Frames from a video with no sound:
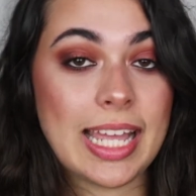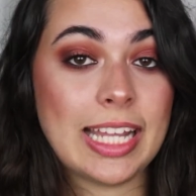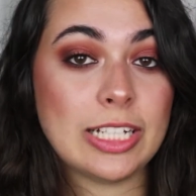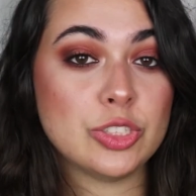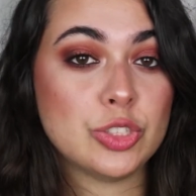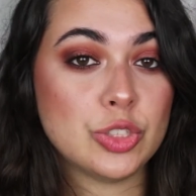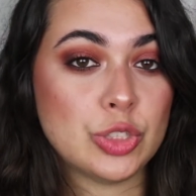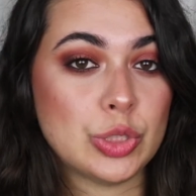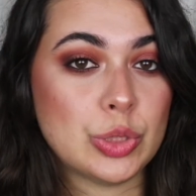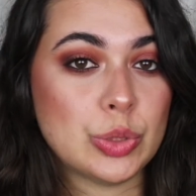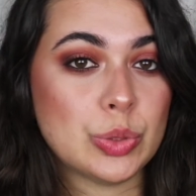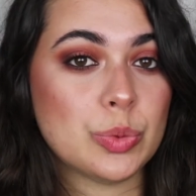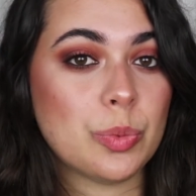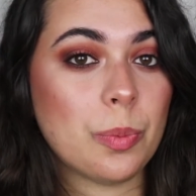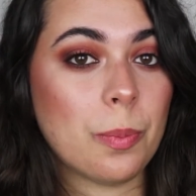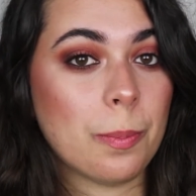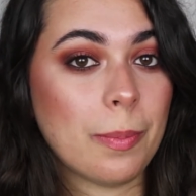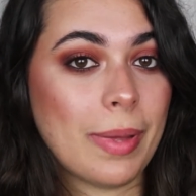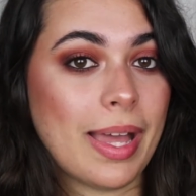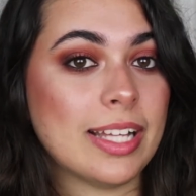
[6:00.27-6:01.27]
and
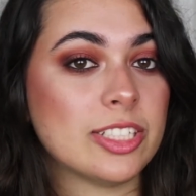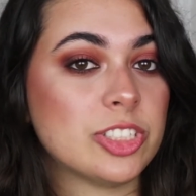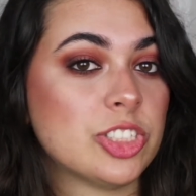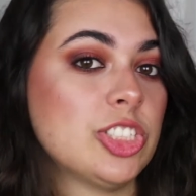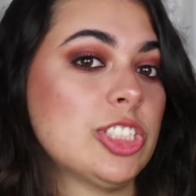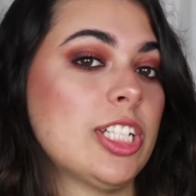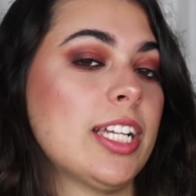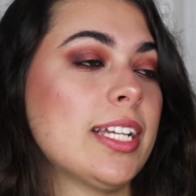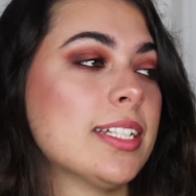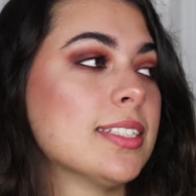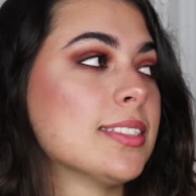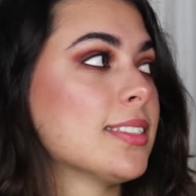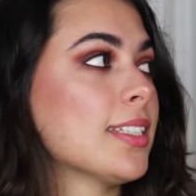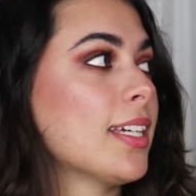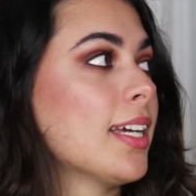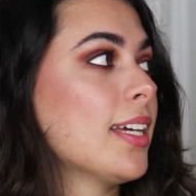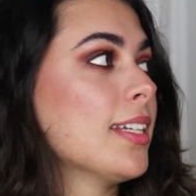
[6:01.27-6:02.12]
2 matte shades.